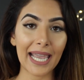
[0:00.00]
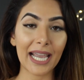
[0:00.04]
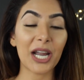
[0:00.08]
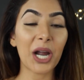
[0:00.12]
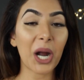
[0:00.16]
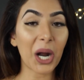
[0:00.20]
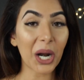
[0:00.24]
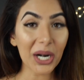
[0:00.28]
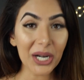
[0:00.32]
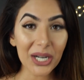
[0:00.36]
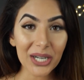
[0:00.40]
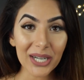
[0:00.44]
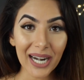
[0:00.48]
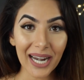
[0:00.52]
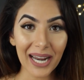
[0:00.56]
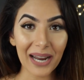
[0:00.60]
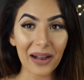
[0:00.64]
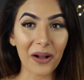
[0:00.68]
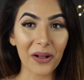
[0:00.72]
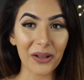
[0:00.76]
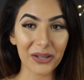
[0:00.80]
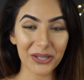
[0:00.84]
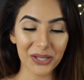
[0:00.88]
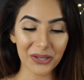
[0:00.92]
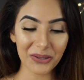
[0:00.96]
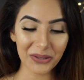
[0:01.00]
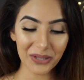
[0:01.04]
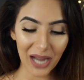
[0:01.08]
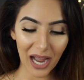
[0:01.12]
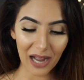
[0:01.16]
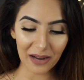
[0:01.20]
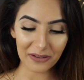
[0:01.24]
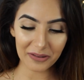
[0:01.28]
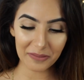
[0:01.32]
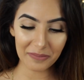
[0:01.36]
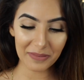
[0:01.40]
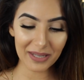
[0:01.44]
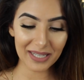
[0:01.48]
garter I also
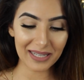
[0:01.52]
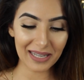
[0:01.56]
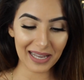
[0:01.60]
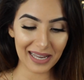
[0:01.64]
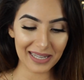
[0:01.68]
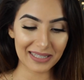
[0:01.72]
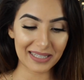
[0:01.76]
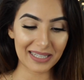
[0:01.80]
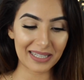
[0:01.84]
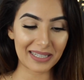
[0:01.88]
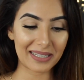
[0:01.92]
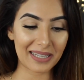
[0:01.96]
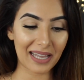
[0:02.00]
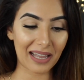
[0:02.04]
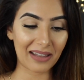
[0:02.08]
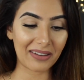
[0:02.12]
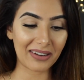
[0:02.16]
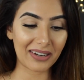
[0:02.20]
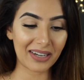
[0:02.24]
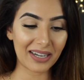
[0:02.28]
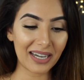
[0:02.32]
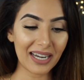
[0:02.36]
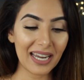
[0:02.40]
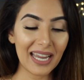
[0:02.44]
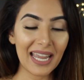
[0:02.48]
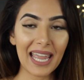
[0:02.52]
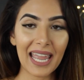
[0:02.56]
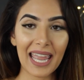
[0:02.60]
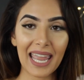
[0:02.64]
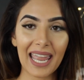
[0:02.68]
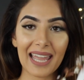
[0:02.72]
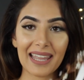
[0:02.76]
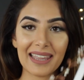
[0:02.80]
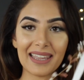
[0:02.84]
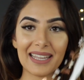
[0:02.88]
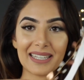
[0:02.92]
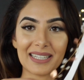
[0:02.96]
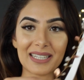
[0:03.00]
got from this Etsy seller,
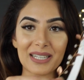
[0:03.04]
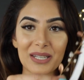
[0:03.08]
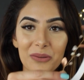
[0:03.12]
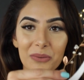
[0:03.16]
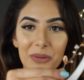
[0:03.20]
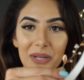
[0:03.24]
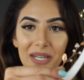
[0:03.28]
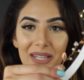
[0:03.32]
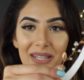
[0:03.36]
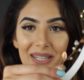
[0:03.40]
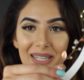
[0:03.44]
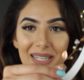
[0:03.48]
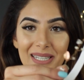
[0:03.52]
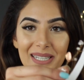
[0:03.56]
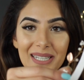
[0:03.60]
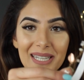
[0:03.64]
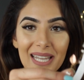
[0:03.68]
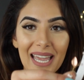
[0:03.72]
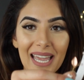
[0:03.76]
and this is what it looks